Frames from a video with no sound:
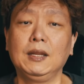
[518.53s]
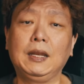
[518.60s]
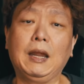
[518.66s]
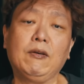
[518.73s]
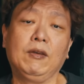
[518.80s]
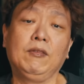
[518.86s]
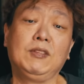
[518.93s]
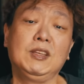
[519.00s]

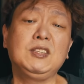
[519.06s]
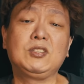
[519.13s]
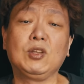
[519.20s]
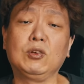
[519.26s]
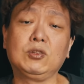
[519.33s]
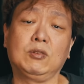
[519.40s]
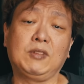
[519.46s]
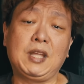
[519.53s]
Now, if these
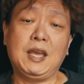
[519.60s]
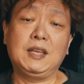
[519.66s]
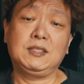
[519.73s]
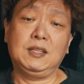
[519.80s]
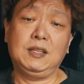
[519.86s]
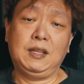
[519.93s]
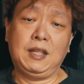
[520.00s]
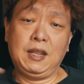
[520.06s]
sorts of
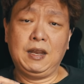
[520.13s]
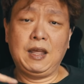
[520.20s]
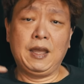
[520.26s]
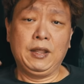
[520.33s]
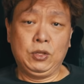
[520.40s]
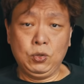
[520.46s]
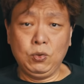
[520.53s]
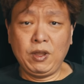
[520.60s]
tests that
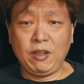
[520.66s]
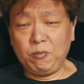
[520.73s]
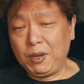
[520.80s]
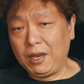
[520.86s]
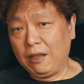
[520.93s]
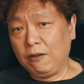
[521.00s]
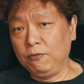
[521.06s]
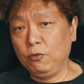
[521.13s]
I do have
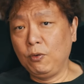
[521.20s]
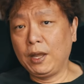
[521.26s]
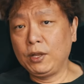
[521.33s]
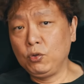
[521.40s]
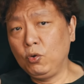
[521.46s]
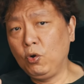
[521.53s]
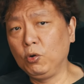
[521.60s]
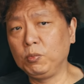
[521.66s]
been helpful, I
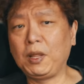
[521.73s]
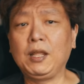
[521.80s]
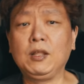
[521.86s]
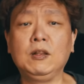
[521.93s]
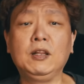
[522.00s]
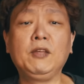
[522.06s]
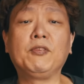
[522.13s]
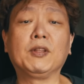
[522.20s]
do hope that
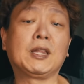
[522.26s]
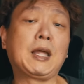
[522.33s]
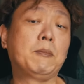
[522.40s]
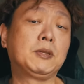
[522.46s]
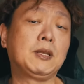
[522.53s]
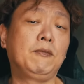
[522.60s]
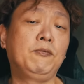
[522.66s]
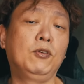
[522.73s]
you leave a
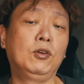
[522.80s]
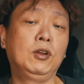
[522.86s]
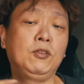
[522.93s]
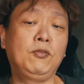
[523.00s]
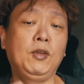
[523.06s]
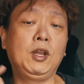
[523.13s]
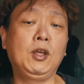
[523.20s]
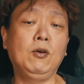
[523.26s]
thumbs up for
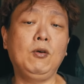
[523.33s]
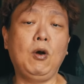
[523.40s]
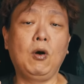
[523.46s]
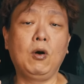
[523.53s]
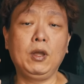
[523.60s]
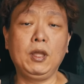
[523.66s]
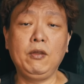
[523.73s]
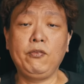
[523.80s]
this video,
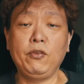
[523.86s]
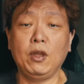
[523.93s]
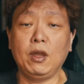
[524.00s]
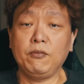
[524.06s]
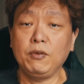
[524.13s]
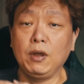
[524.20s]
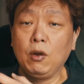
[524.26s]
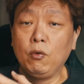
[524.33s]
or if you
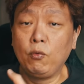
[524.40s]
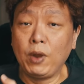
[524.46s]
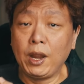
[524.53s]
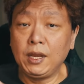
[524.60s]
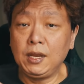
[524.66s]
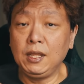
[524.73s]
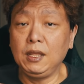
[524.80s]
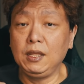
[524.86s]
have
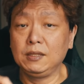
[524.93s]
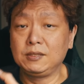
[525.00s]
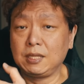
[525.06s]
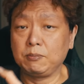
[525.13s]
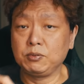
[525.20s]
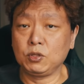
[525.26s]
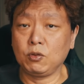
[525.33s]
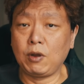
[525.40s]
already
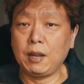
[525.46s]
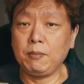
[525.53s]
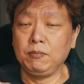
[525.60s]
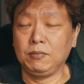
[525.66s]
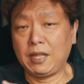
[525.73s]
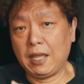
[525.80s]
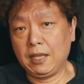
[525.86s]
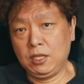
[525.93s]

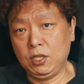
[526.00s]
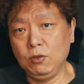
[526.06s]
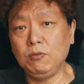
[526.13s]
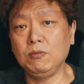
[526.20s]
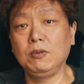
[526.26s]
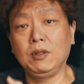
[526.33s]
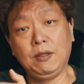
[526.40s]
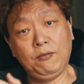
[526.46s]
subscribed, thank
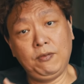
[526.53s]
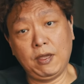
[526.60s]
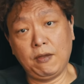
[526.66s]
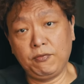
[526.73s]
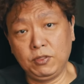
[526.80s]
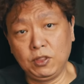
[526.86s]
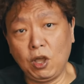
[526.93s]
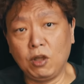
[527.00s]
you. If you
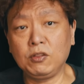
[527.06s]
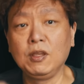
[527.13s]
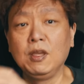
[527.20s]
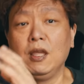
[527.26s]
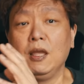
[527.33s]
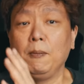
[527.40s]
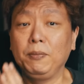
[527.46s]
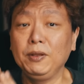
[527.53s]
have not,
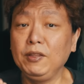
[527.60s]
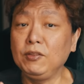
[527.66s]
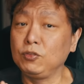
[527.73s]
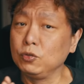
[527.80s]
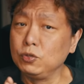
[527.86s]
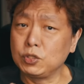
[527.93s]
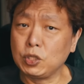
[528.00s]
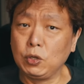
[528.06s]
please
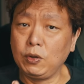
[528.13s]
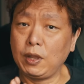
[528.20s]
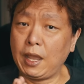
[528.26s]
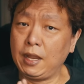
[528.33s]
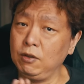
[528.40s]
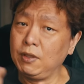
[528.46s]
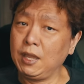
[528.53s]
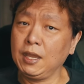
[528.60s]
do so,
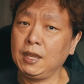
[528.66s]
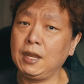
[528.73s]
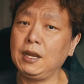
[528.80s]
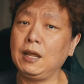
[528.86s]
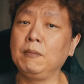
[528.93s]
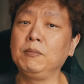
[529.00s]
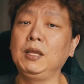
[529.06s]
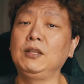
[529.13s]
and you can
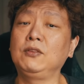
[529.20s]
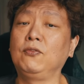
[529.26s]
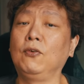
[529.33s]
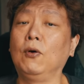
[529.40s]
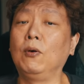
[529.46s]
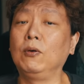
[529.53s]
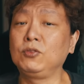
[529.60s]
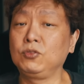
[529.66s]
get updates
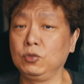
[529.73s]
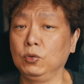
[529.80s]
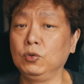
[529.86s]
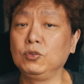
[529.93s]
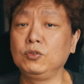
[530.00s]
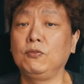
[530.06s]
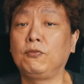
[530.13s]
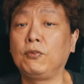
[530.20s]
for
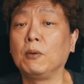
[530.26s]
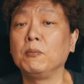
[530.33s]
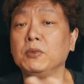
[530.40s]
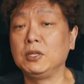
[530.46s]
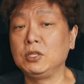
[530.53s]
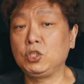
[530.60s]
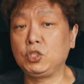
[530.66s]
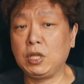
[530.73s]
Sonos from
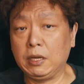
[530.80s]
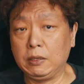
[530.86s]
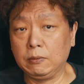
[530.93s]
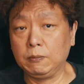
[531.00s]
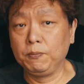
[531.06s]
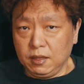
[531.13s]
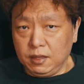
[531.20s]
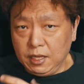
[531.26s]
this
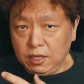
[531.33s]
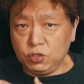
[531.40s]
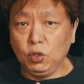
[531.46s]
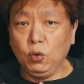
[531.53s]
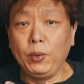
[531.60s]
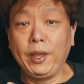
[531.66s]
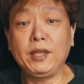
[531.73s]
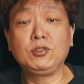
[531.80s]
channel. There are
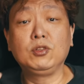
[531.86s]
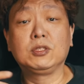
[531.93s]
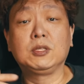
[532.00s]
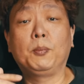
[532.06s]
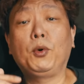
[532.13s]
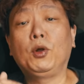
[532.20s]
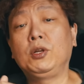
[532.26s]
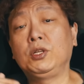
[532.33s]
also ways to
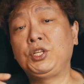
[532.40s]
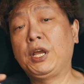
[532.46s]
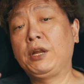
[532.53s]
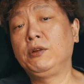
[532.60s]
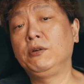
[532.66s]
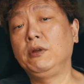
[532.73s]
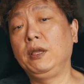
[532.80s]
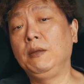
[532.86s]
support the
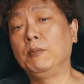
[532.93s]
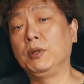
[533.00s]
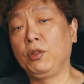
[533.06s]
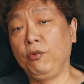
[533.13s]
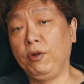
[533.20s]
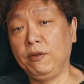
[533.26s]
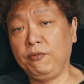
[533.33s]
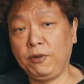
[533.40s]
channel in
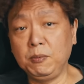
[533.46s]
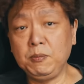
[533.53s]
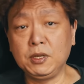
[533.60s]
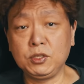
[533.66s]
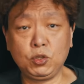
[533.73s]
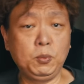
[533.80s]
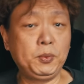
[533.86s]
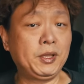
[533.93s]
material form.
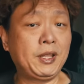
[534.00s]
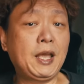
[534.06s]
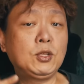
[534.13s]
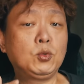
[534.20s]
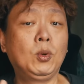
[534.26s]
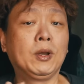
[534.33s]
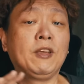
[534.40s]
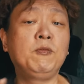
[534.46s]
A super
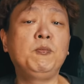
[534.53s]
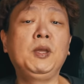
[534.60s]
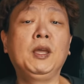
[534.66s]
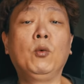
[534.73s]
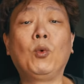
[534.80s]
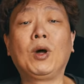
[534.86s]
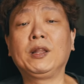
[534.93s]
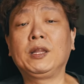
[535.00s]
thanks will give me
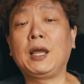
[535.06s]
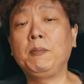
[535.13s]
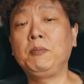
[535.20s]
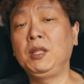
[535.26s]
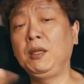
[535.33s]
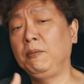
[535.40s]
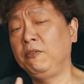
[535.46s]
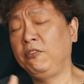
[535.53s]
a one-time
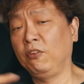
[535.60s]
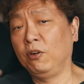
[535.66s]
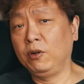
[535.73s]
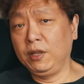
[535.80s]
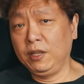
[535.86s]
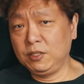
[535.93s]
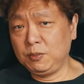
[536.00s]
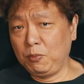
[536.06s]
tip
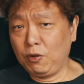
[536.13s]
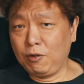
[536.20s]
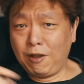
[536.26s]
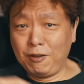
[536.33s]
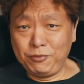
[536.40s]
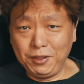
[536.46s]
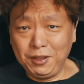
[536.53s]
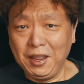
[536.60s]
for a small
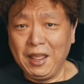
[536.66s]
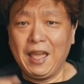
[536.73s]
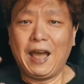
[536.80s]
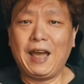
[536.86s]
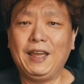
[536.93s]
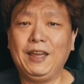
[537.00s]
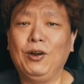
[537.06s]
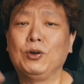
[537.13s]
coffee.
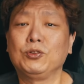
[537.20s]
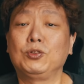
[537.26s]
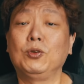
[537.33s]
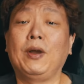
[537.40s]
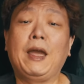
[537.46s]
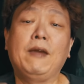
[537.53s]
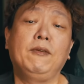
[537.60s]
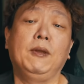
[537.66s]
I
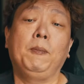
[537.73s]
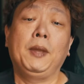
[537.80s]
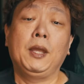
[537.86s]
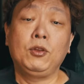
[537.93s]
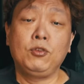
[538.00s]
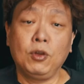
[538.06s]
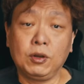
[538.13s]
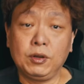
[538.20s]
also have a
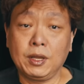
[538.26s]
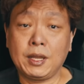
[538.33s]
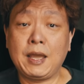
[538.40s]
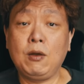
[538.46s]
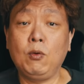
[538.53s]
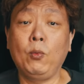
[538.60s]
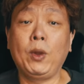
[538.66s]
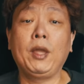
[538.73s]
Patreon
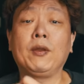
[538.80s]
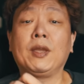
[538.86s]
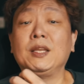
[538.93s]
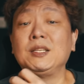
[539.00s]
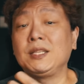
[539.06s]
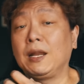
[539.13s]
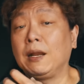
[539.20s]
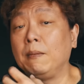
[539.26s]
account where you
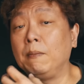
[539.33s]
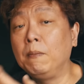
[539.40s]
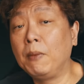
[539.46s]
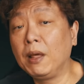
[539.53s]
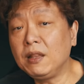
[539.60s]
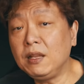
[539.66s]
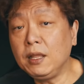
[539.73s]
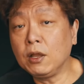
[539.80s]
can set up
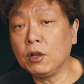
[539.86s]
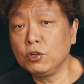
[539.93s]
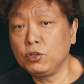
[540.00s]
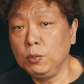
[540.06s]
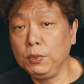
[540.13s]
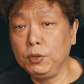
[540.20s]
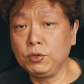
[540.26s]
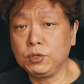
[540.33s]
monthly
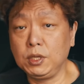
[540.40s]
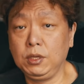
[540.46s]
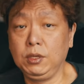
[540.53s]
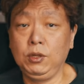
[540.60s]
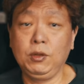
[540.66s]
contribution.